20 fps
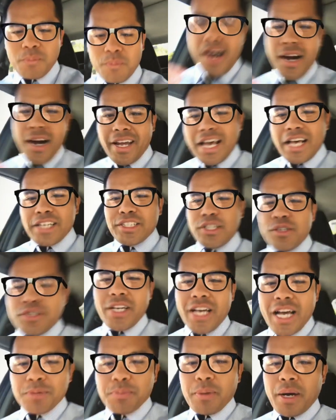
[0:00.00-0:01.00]
Alright guys, and you
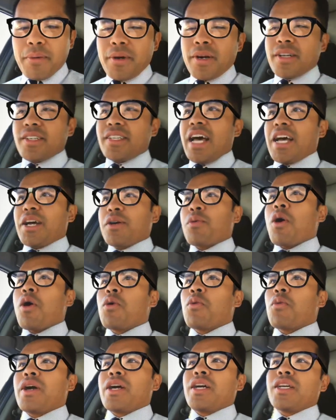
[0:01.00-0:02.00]
guys probably heard that
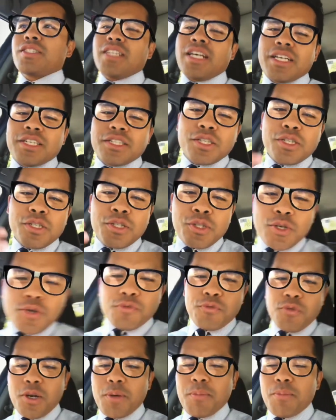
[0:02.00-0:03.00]
quote where it says,
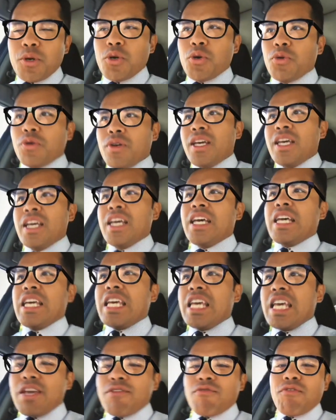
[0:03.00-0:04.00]
shoot for the moon,
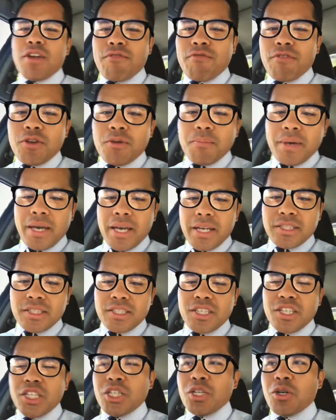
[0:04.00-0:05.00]
even if you miss,
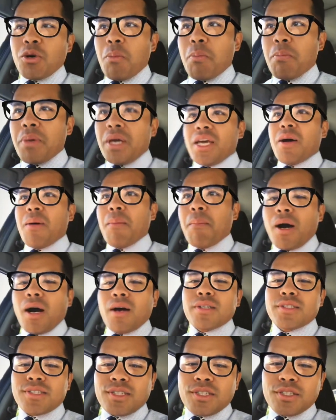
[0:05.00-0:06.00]
you'll be
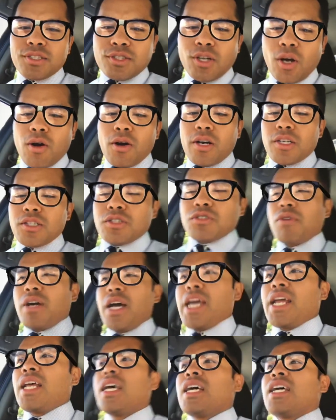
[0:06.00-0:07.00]
amongst the stars,
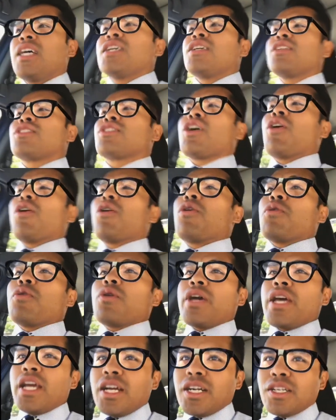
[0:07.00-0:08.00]
right? So
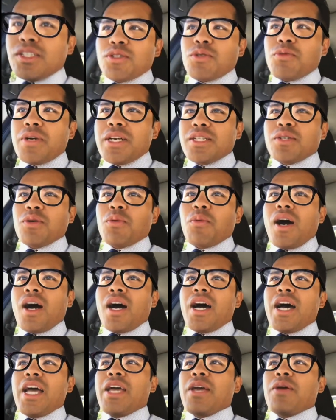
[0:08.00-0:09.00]
here's the reason
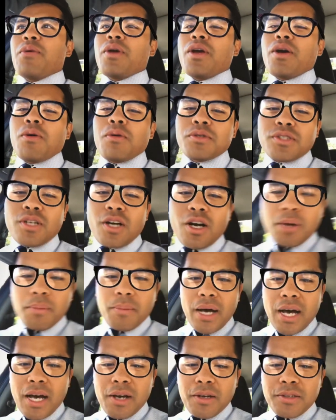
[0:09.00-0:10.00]
why we always talk
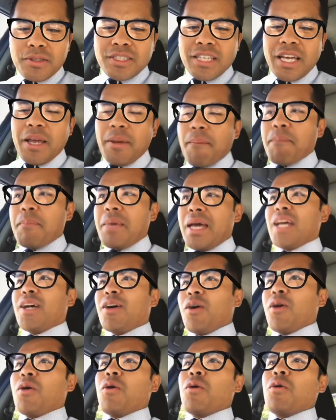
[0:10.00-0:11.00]
about setting big
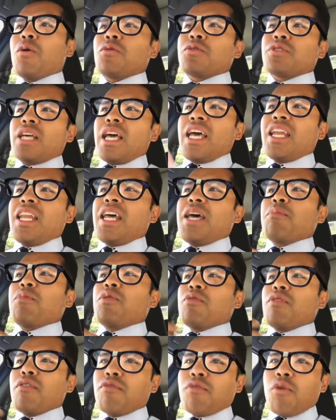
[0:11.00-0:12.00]
goals and then
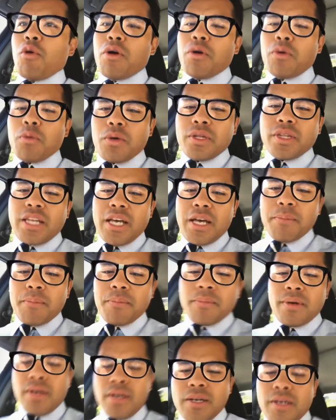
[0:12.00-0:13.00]
moving forward with
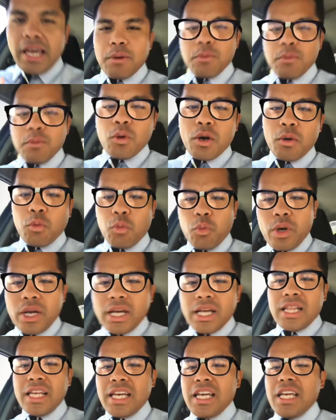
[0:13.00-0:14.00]
them. And what
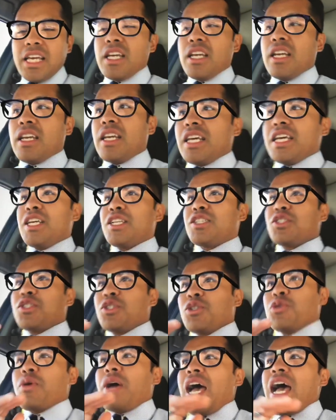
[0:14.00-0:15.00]
really needs
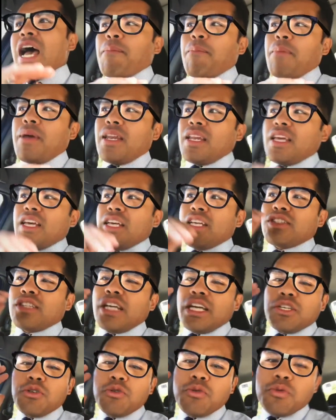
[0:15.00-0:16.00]
to happen is
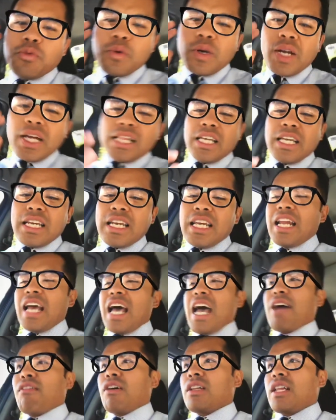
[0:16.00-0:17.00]
that you really need to
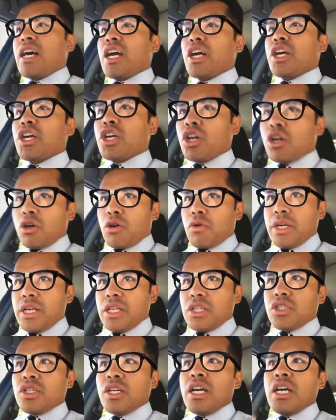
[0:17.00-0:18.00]
have a lot of
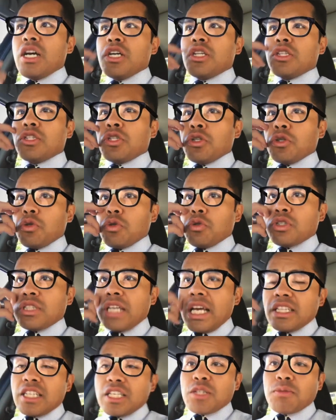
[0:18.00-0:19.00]
courage to
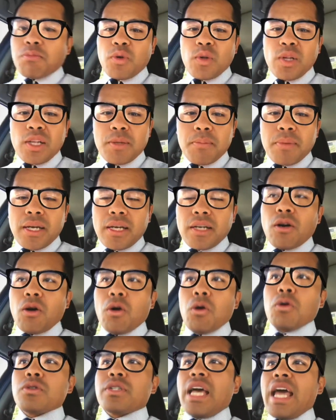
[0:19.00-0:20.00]
set these really big
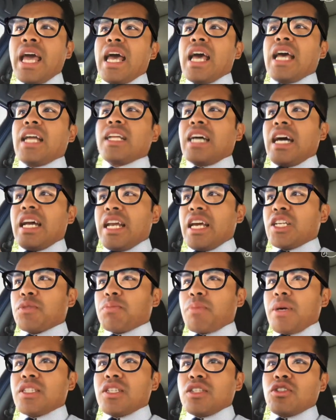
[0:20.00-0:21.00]
goals and kind of
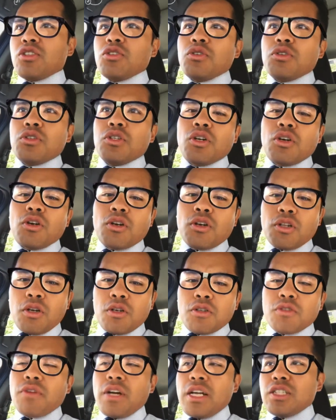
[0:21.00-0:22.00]
express it to your
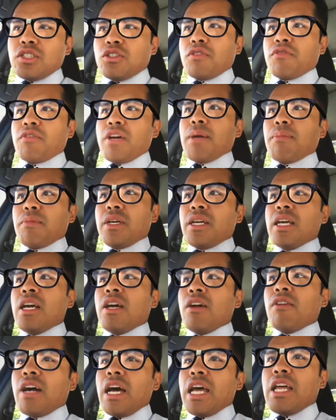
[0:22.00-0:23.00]
close friends, your family,
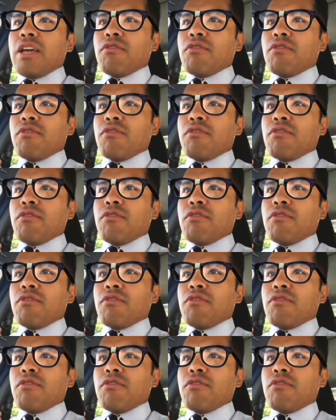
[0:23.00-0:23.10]
right?